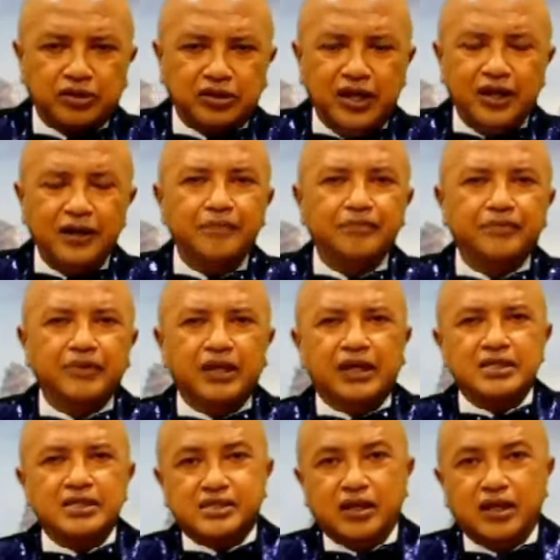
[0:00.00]
It's the book
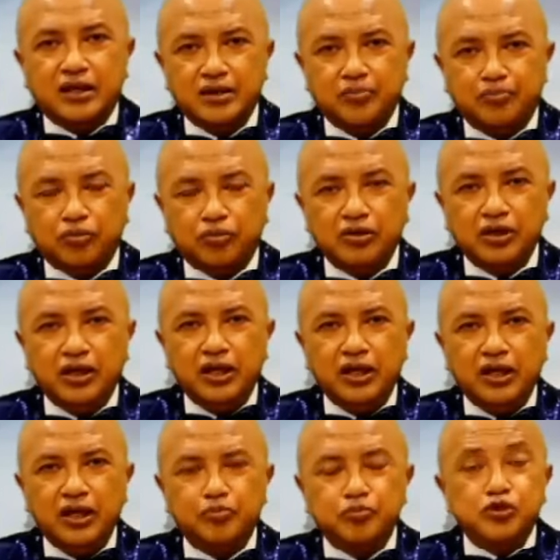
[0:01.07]
of Psalms,
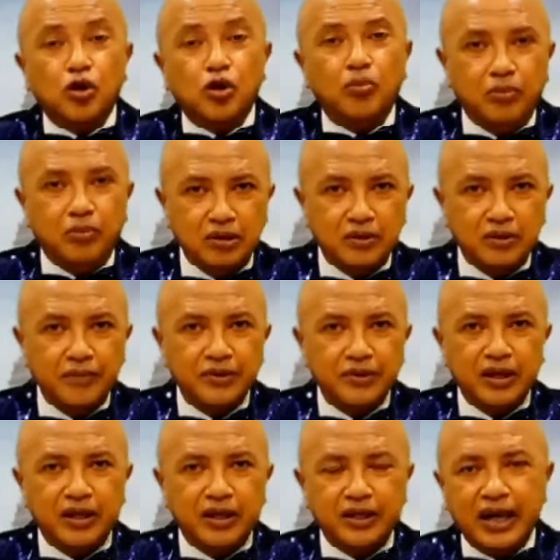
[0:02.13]
or
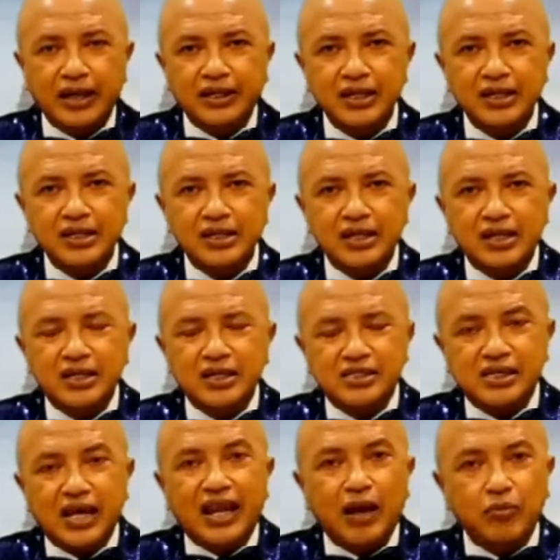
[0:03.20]
the Psalms
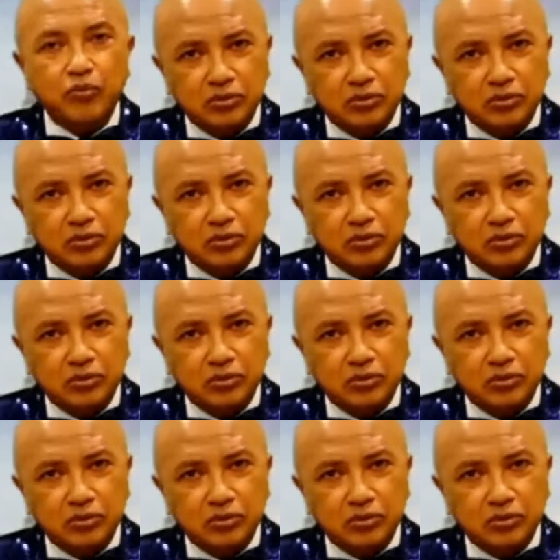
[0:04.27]
book.